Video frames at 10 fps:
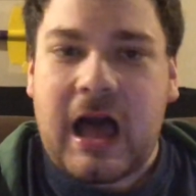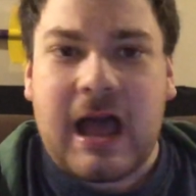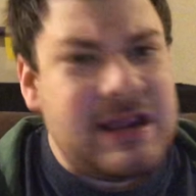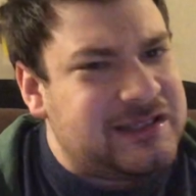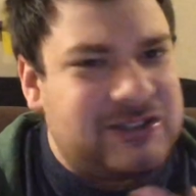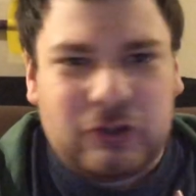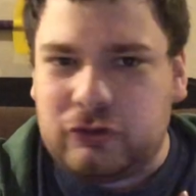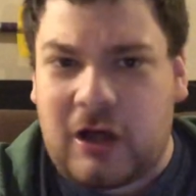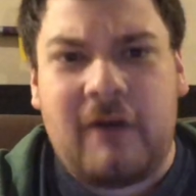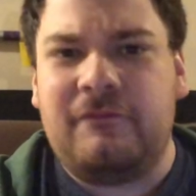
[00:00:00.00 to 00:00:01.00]
I still
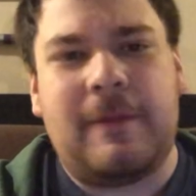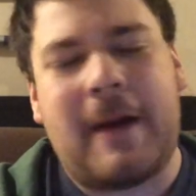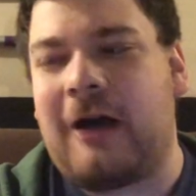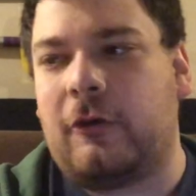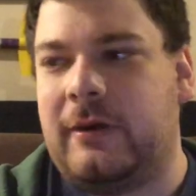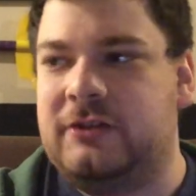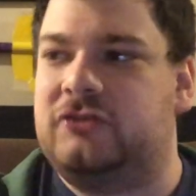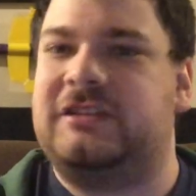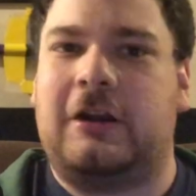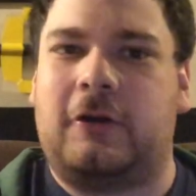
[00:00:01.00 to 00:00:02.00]
love the Power
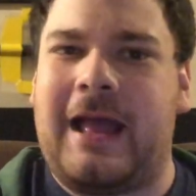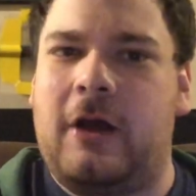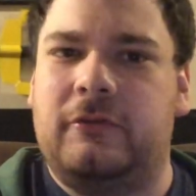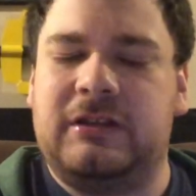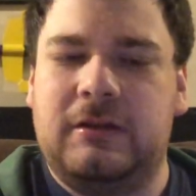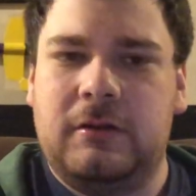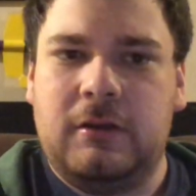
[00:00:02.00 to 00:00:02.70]
Rangers that are out,